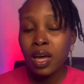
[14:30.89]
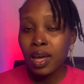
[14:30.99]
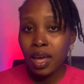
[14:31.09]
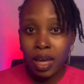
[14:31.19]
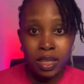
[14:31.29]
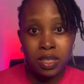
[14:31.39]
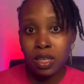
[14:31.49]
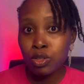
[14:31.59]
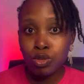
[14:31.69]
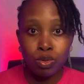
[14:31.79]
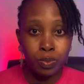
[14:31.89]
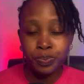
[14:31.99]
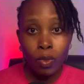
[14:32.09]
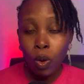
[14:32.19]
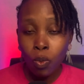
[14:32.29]
80 to
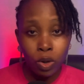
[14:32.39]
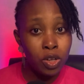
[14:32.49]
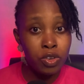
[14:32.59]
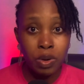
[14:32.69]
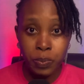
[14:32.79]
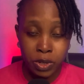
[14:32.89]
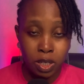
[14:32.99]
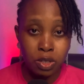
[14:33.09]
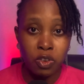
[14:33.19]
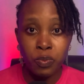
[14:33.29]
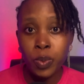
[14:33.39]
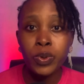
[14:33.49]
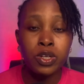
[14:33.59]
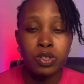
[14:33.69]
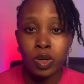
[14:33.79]
100% of people in
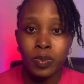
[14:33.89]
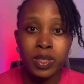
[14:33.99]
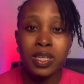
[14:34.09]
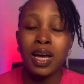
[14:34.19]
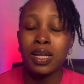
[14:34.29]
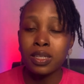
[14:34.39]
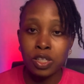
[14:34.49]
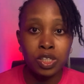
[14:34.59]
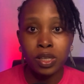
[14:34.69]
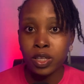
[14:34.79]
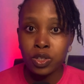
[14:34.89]
this community are niche sites